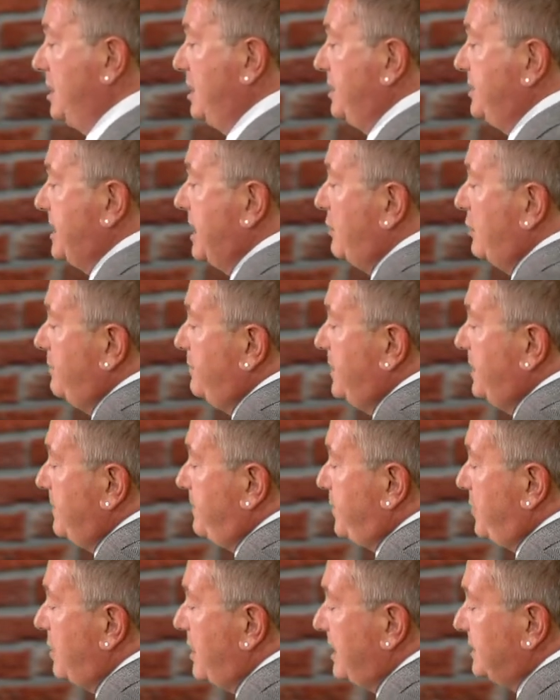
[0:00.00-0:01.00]
That would be
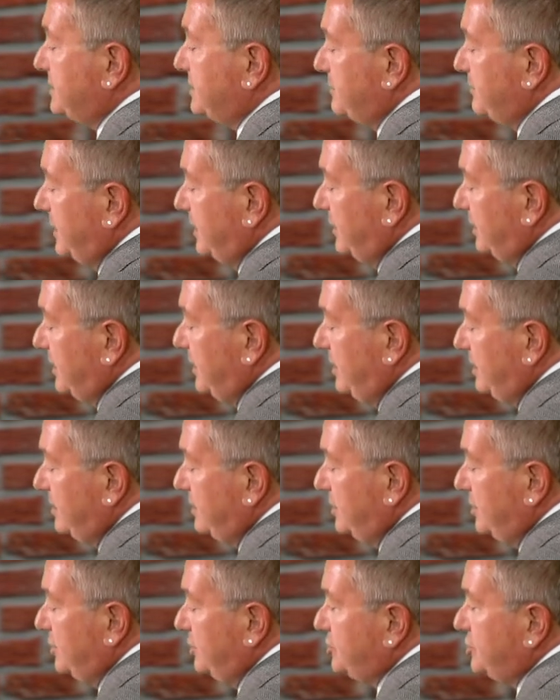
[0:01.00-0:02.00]
approximately
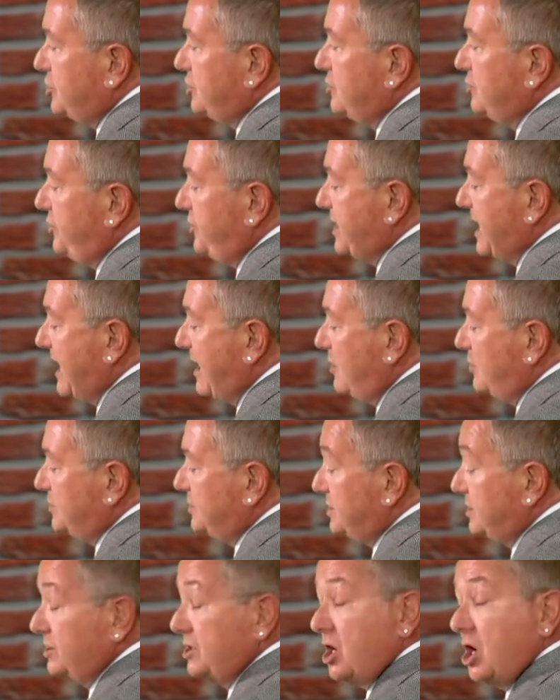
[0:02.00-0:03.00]

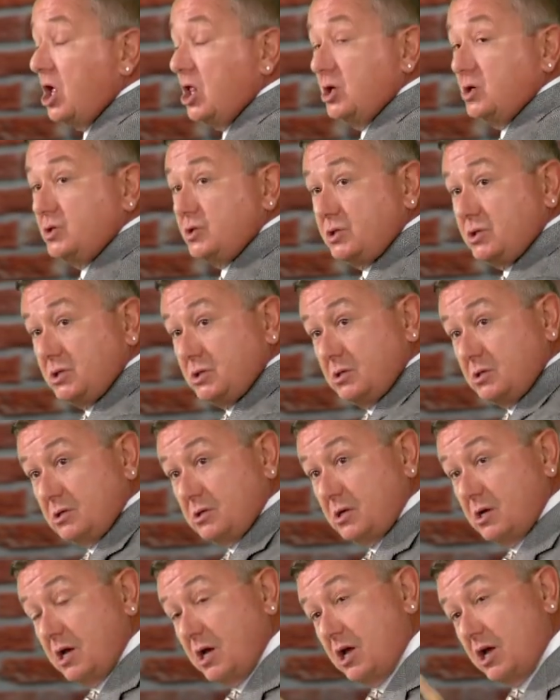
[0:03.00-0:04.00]
$2,000.
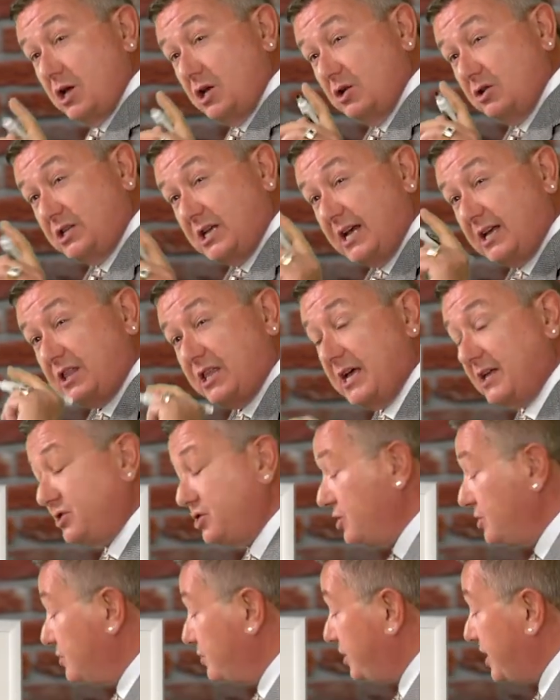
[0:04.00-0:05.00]
You take that
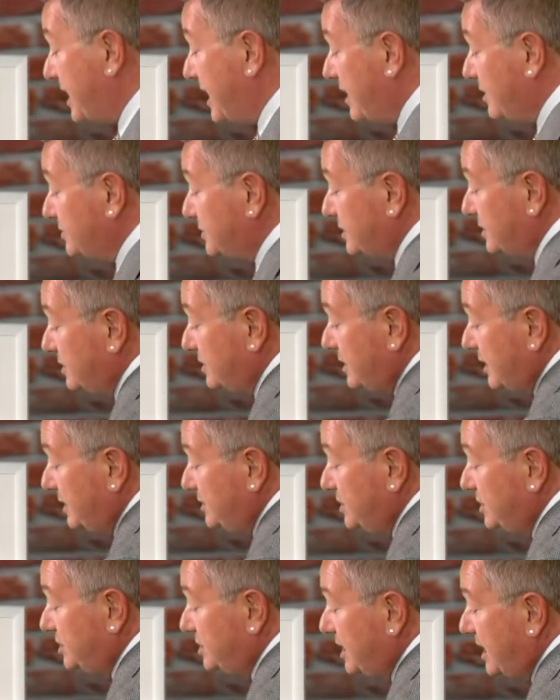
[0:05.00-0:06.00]
$2,000
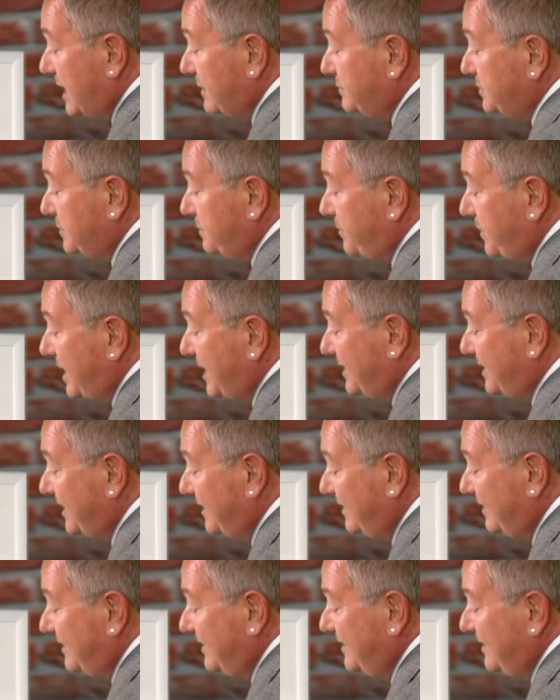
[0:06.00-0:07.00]
and you times it by
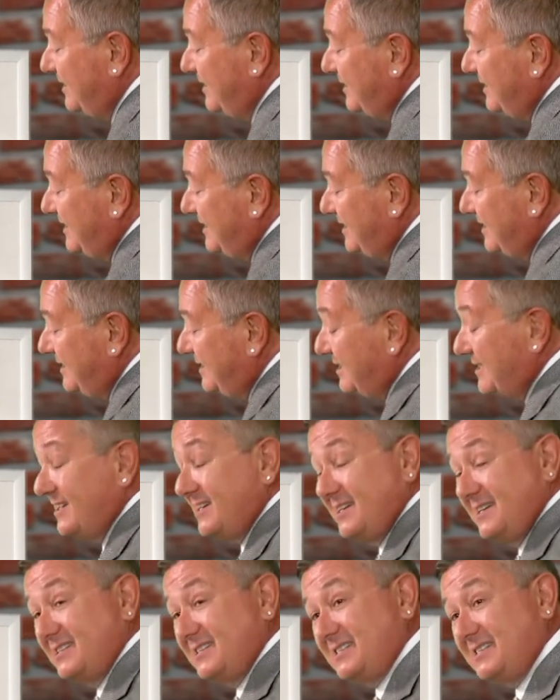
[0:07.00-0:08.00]
the
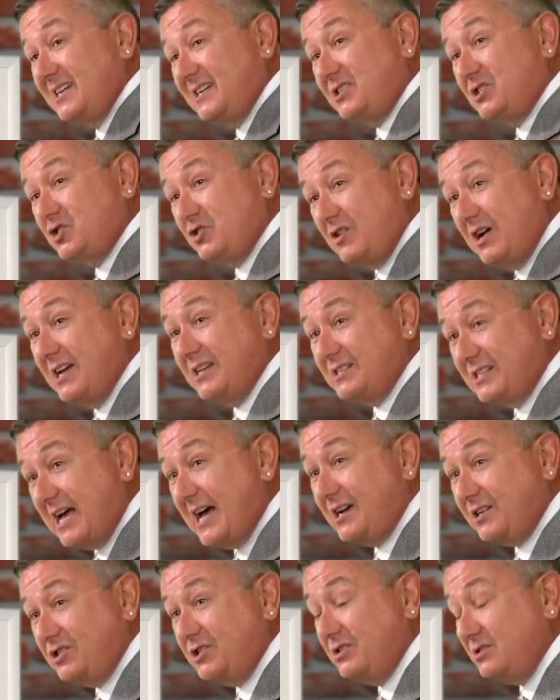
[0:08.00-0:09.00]
6
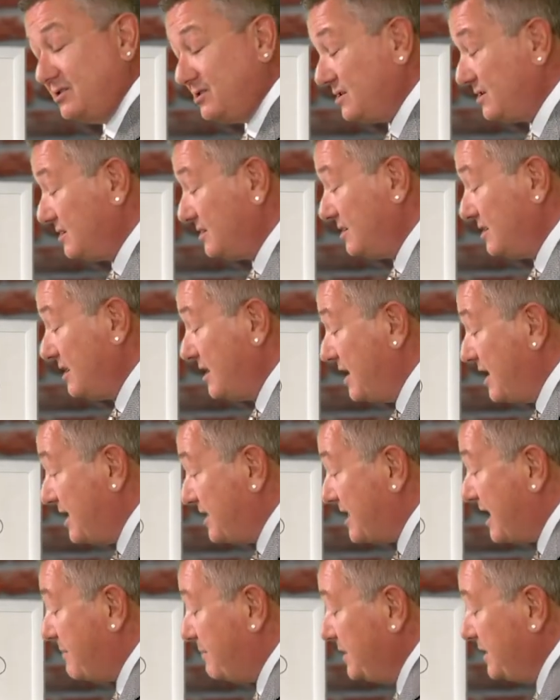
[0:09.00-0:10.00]
transactions.
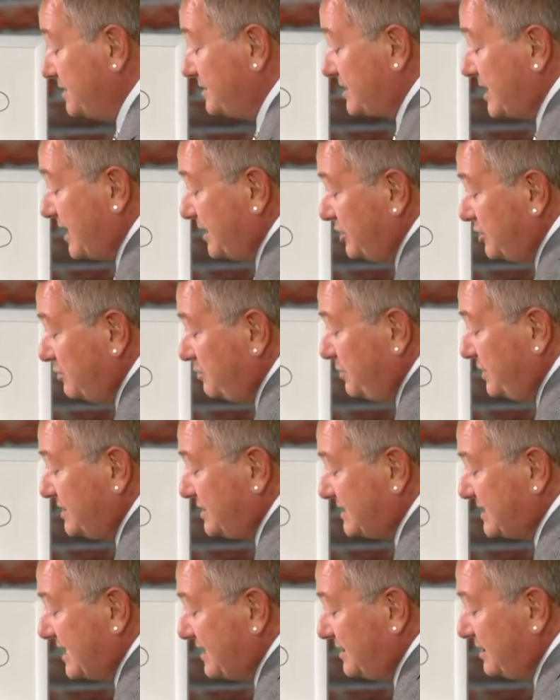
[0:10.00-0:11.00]
That means that you'd be
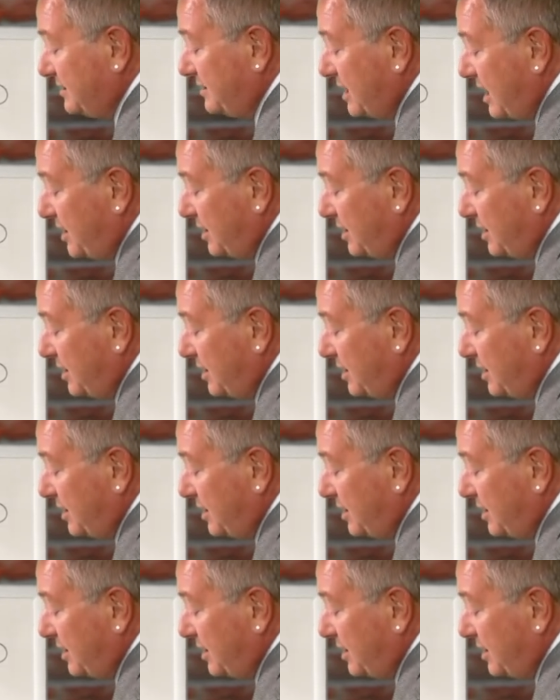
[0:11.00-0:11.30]
sending me